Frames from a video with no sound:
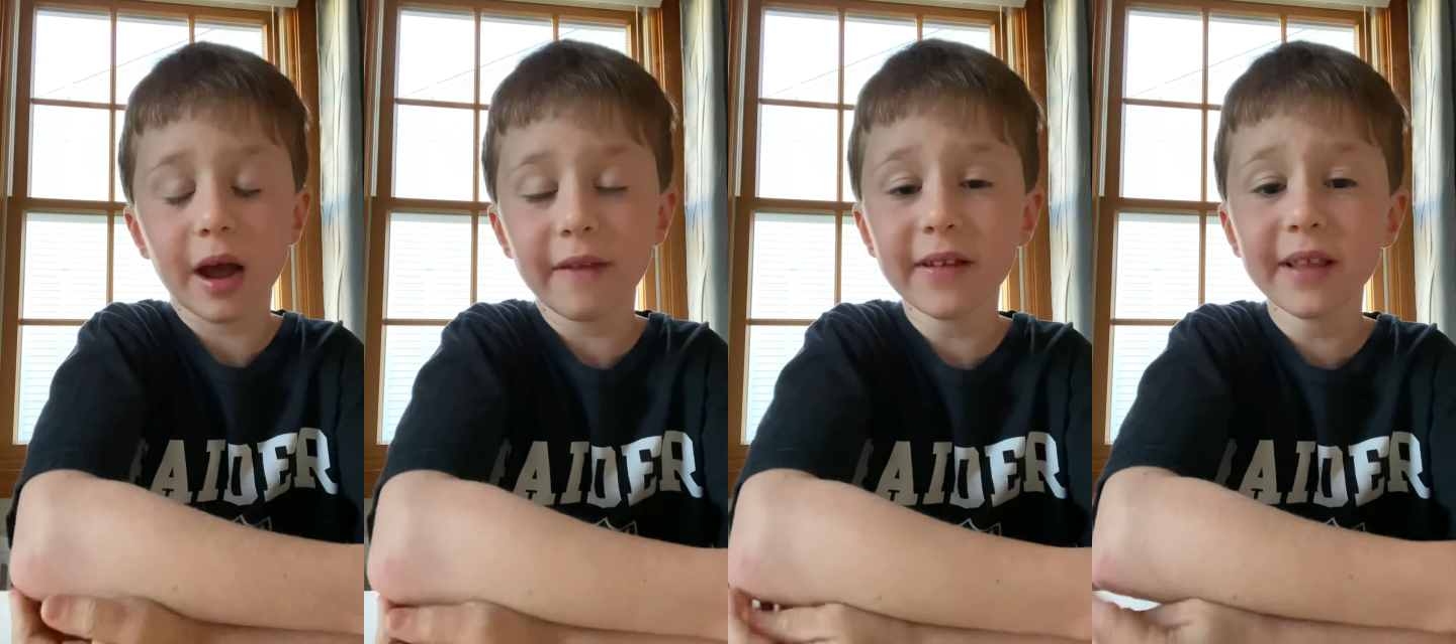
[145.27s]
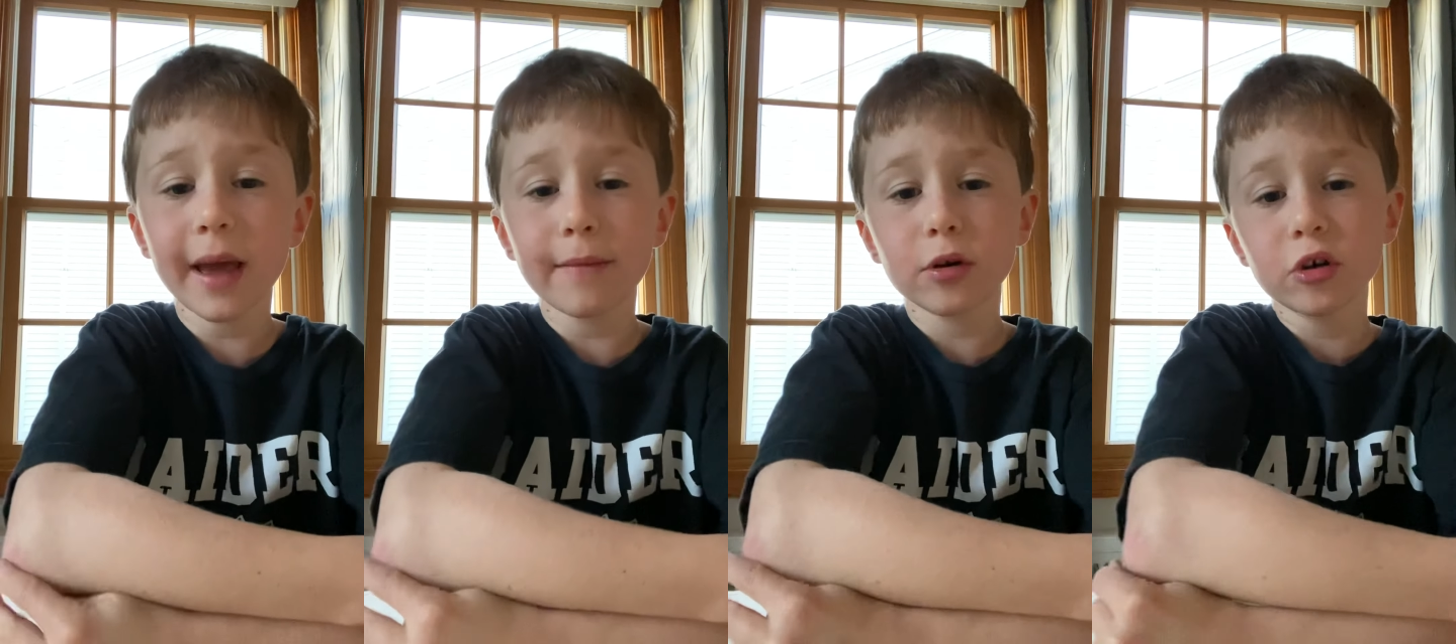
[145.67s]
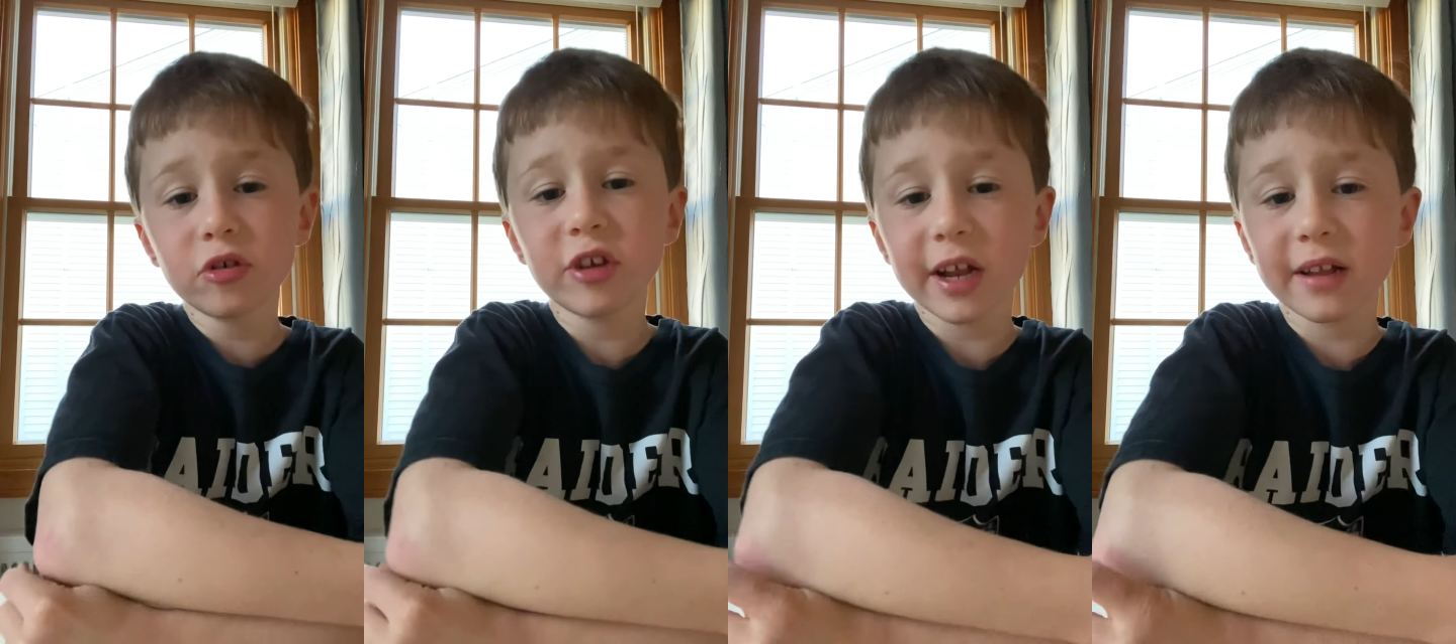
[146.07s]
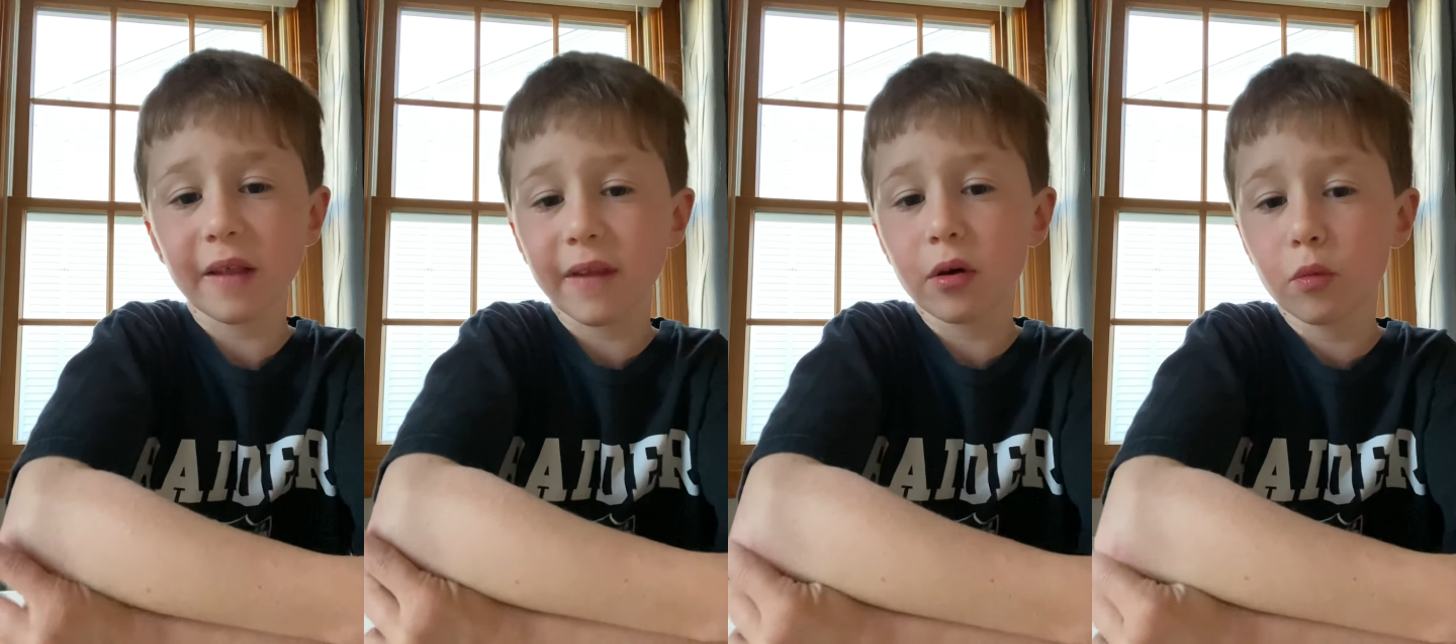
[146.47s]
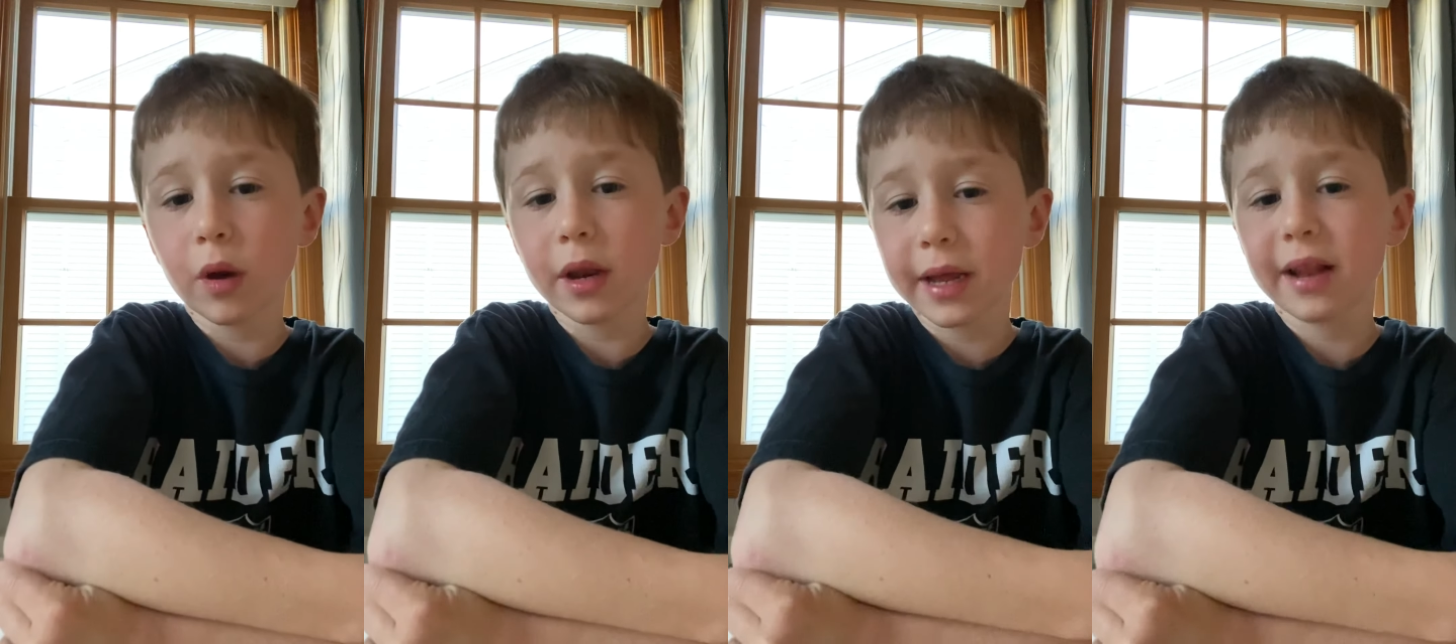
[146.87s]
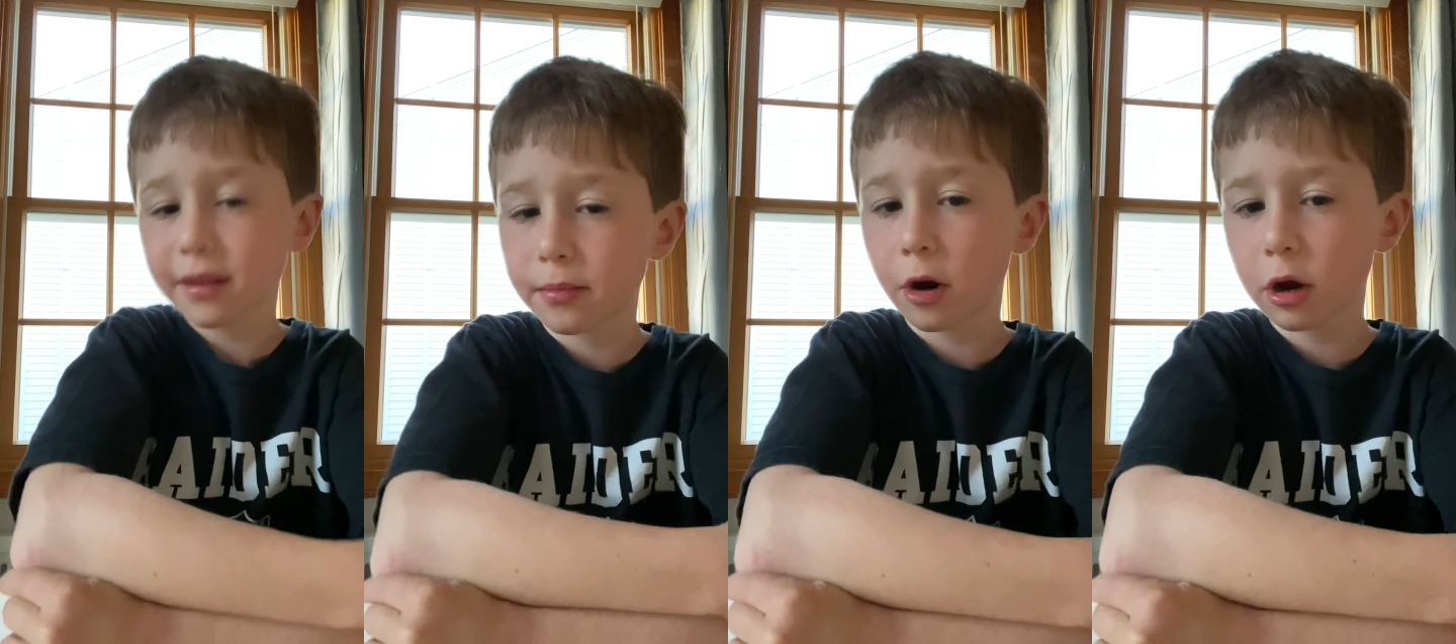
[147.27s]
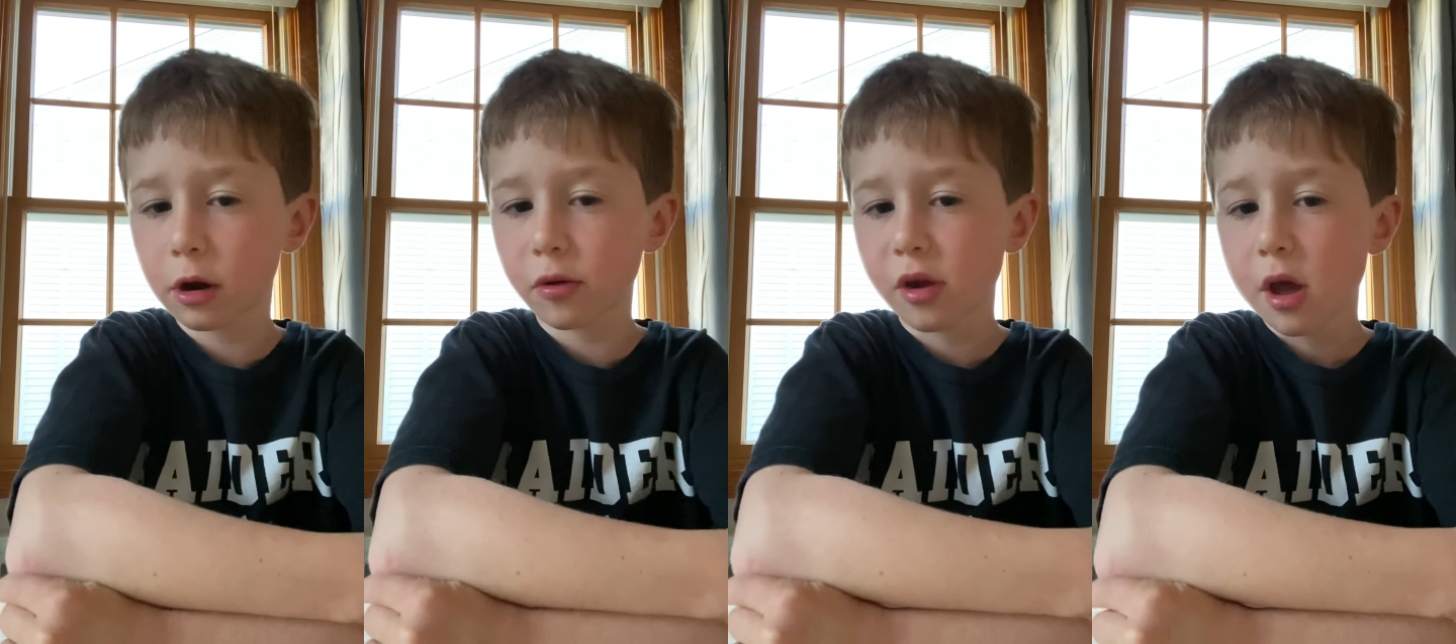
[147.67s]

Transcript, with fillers: I think they have a good chance that they'll win against the Broncos,